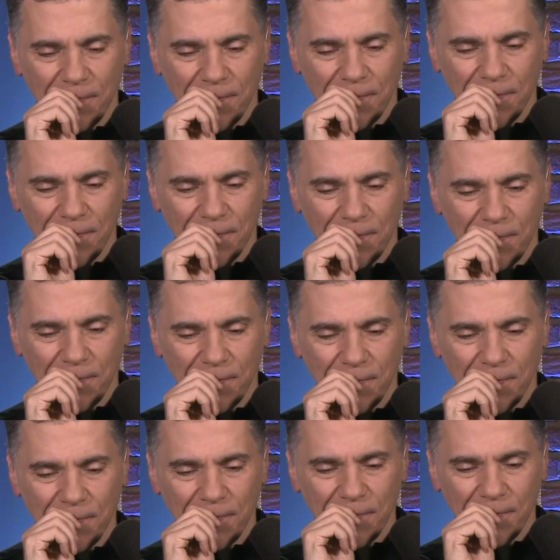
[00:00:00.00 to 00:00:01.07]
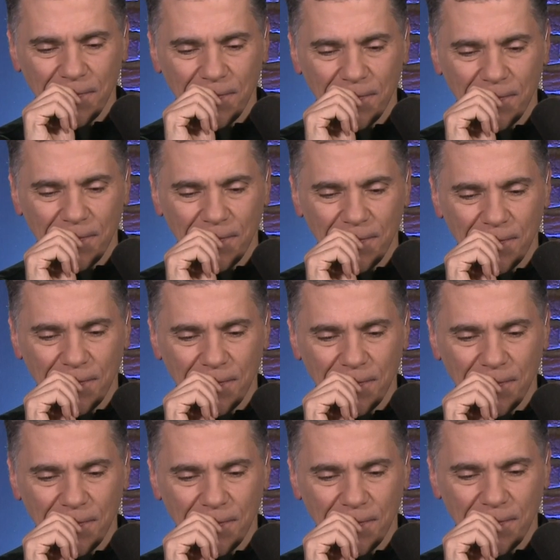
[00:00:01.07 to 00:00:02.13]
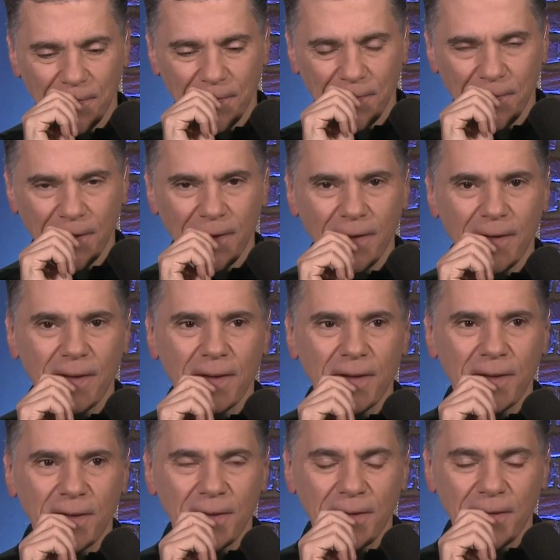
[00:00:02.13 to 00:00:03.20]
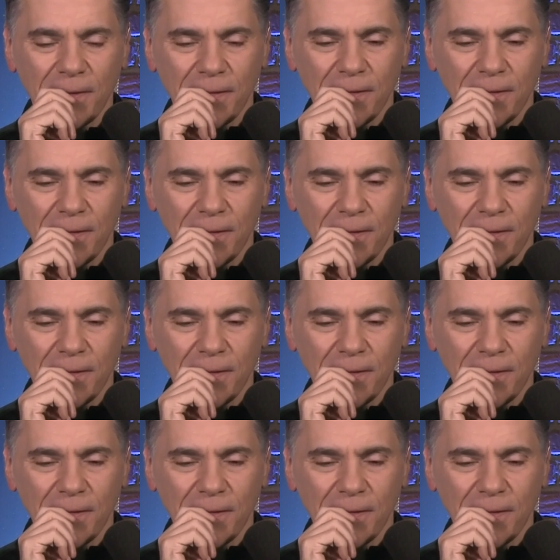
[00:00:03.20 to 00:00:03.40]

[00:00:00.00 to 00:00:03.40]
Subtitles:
(not speaking)